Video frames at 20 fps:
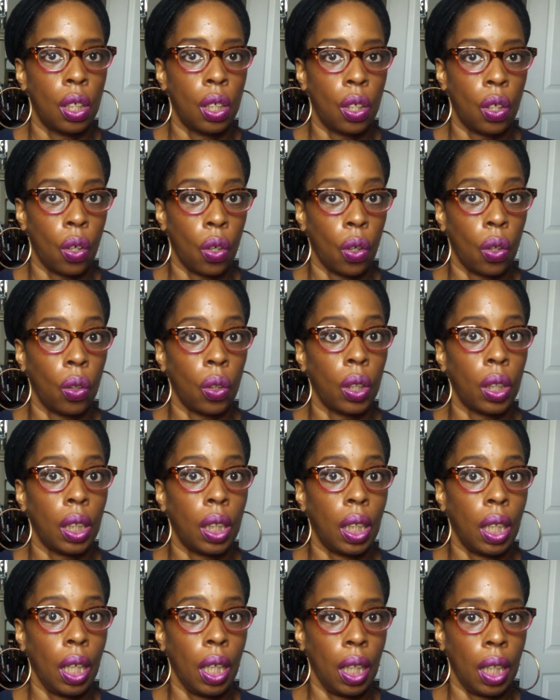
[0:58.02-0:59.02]
Curl
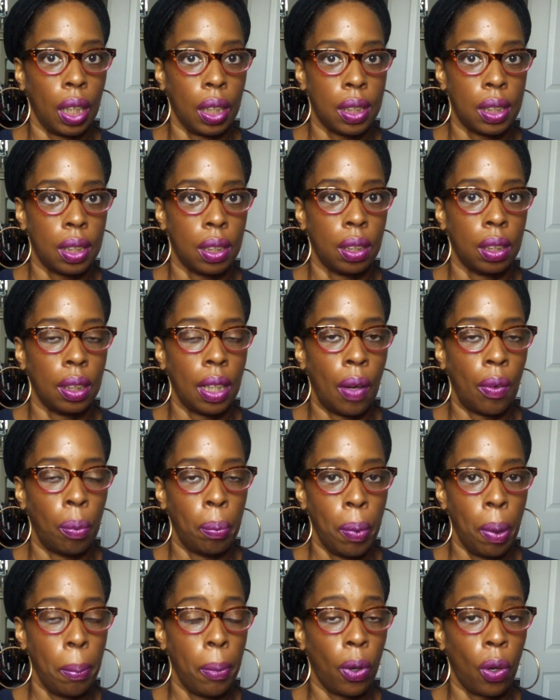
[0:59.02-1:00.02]
Kit. Now
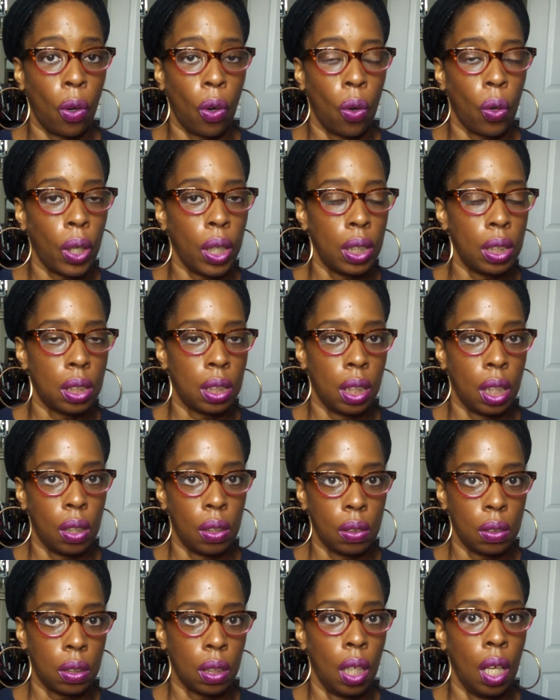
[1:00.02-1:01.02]
remember, Curl Kit
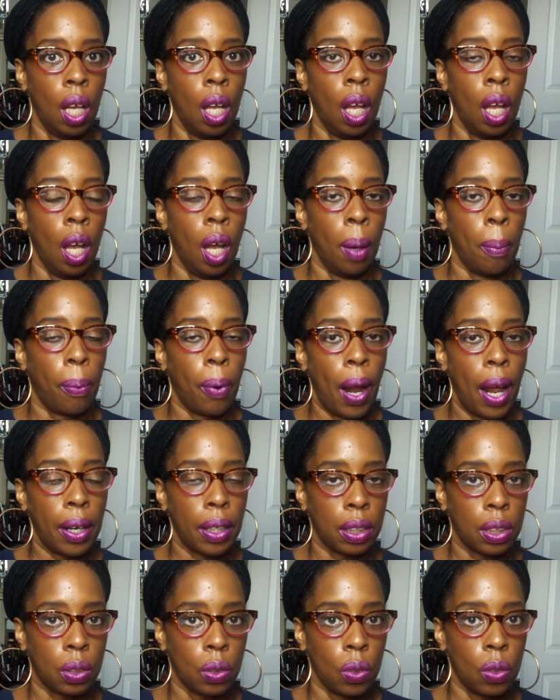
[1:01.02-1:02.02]
sells
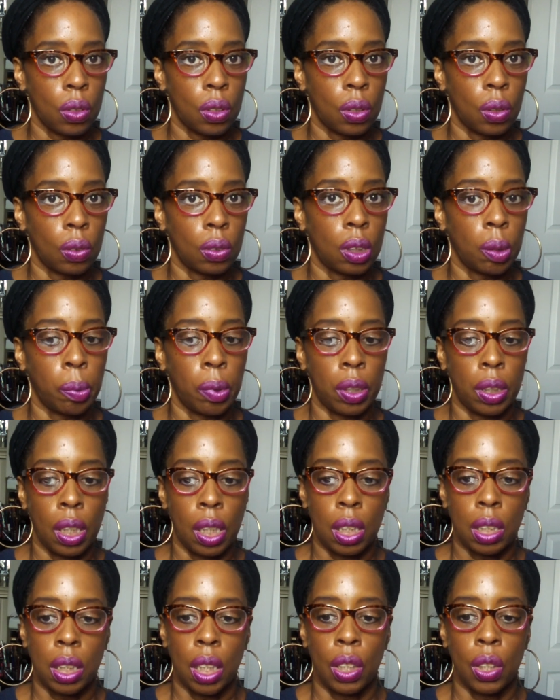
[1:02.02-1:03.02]
products also. Some of the
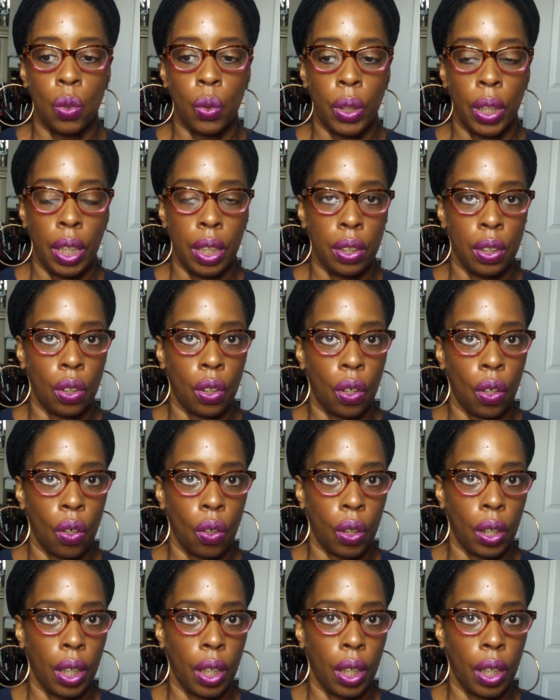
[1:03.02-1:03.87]
things that you get in your Curl